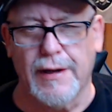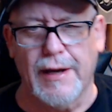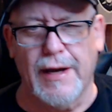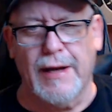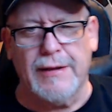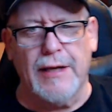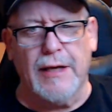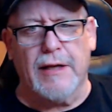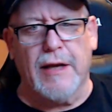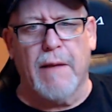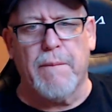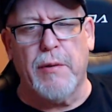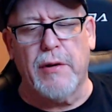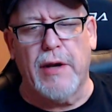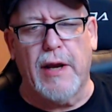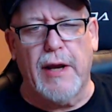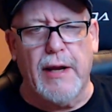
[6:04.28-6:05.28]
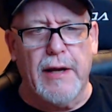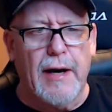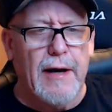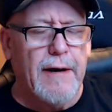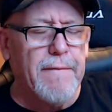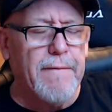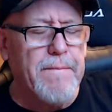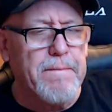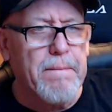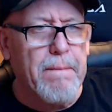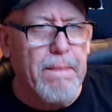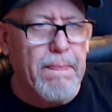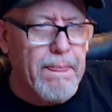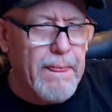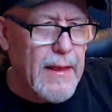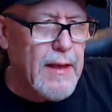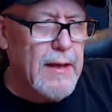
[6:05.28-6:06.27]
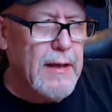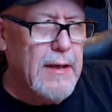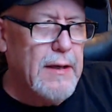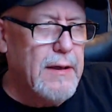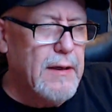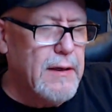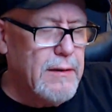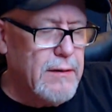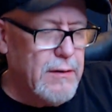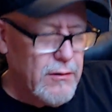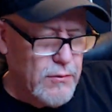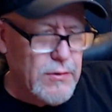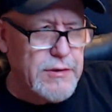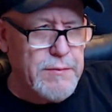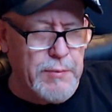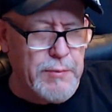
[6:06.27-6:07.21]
think they put they're the ones that put